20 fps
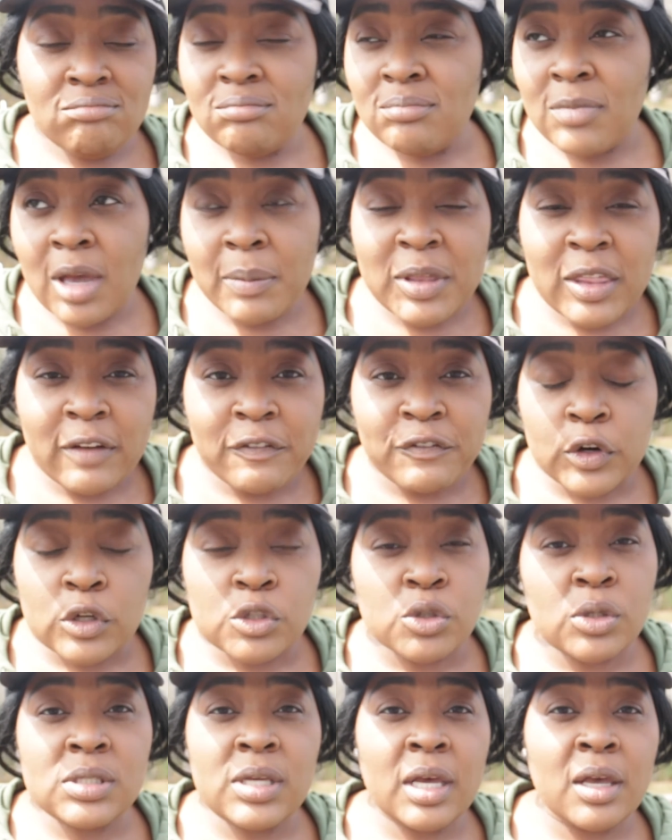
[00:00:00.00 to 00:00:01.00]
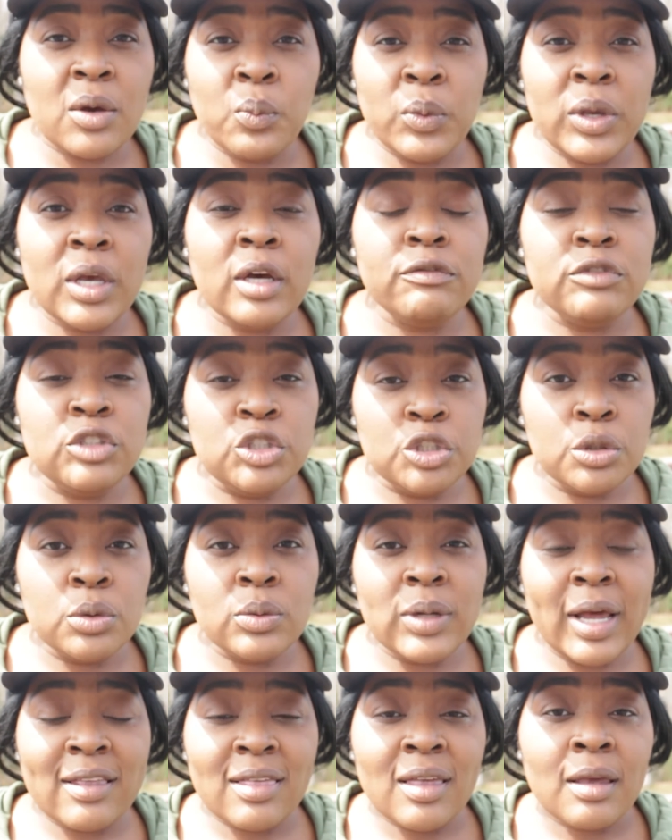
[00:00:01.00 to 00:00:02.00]
maybe the first or second week of
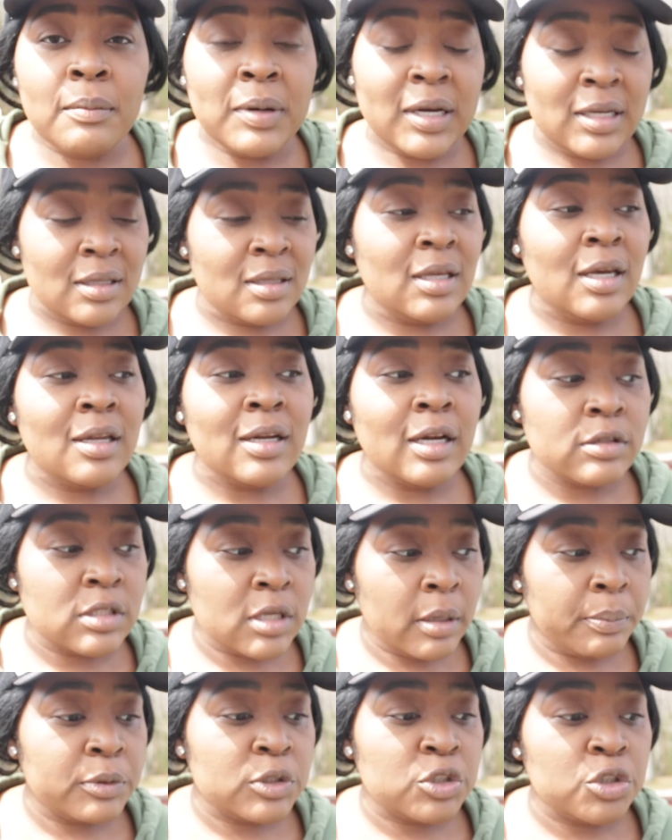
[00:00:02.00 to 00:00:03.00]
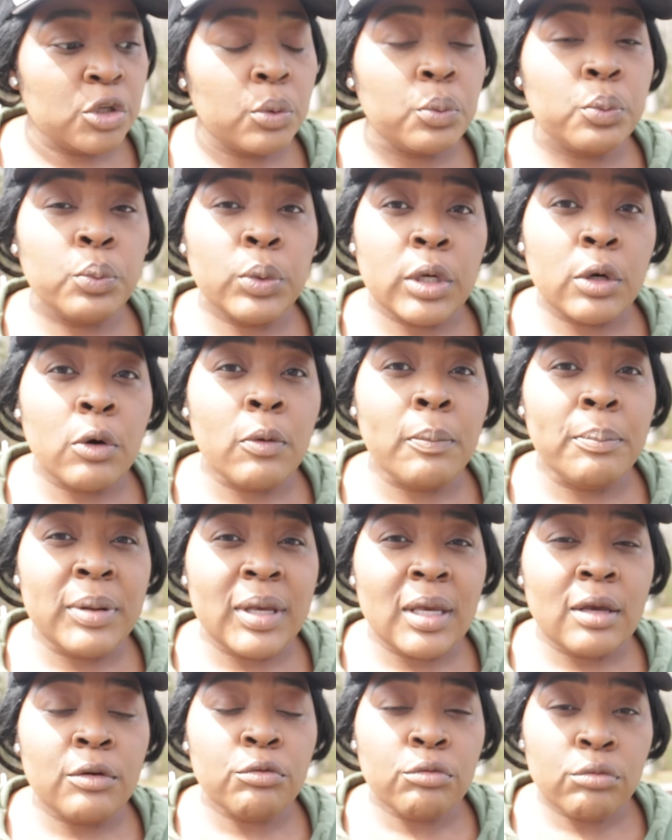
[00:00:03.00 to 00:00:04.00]
June. I think by then our temperature will
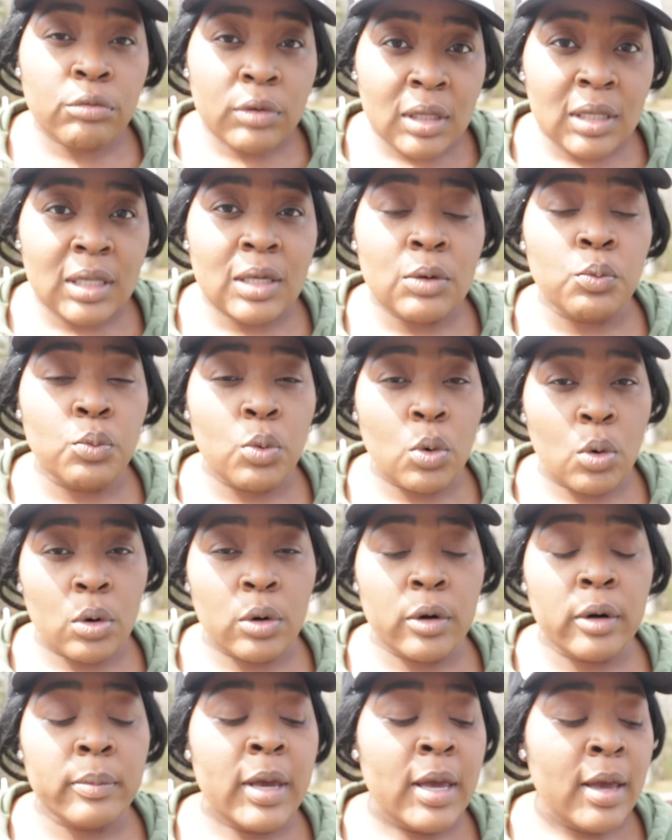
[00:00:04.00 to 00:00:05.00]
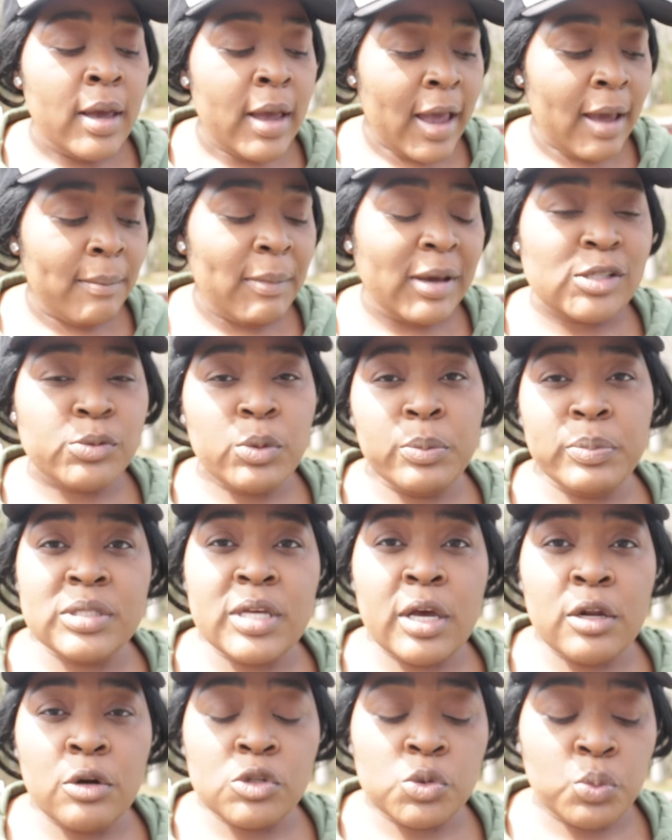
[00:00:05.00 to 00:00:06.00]
be really warm and my sweet
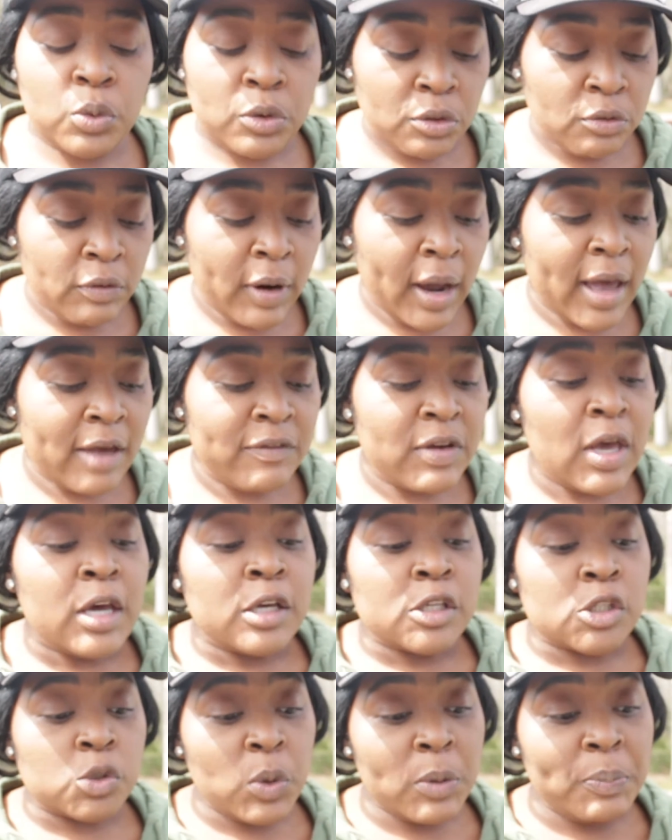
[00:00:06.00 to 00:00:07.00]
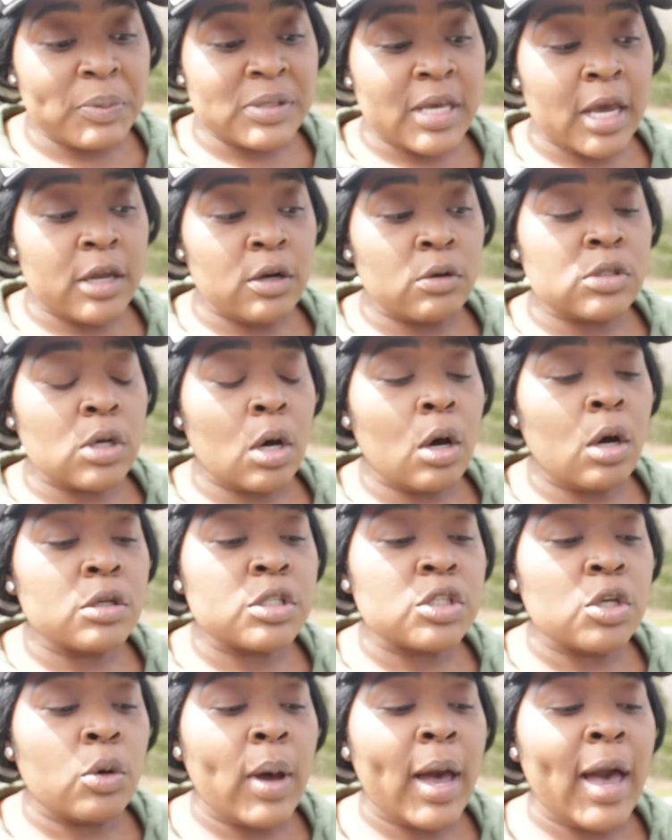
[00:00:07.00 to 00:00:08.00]
potatoes will thrive. Sweet potatoes
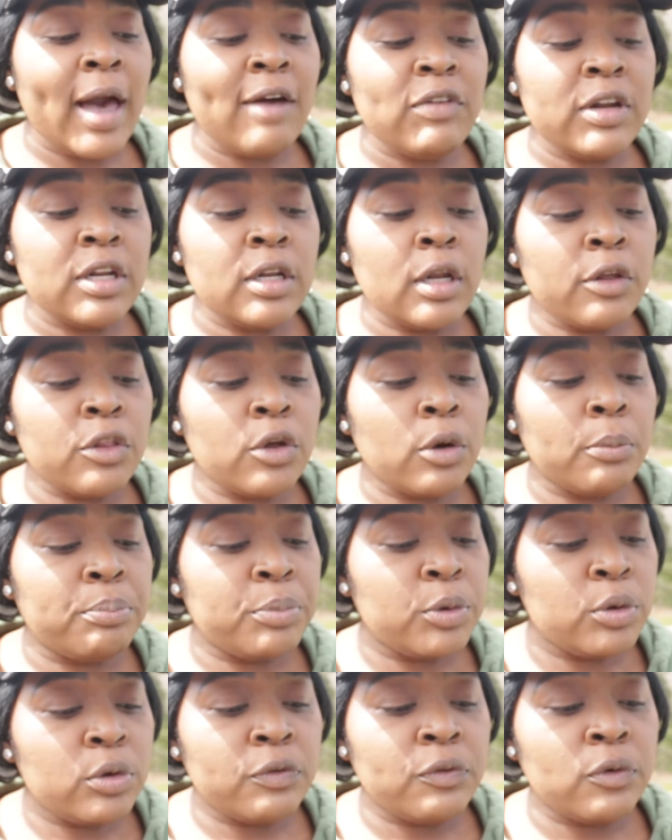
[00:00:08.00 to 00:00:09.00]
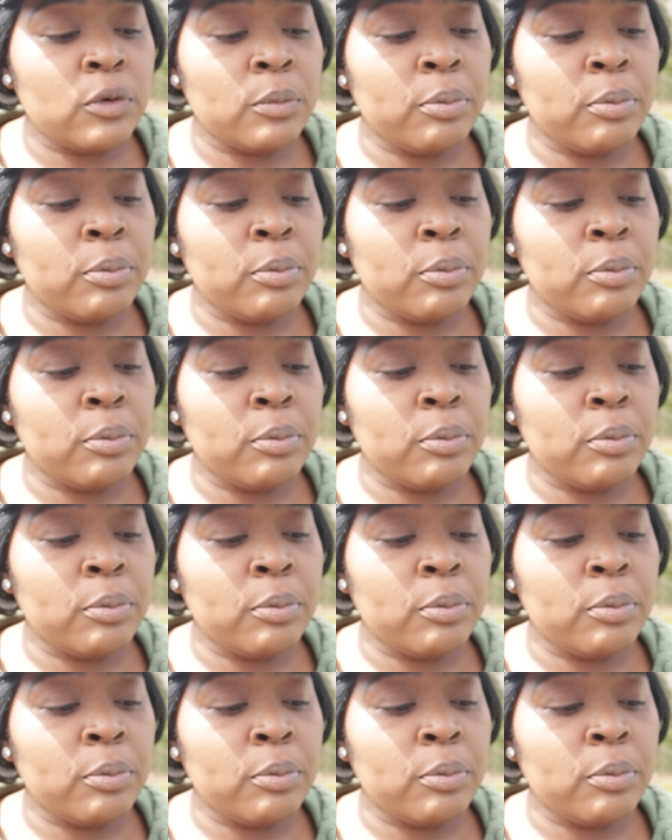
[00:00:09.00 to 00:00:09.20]
also have another beautiful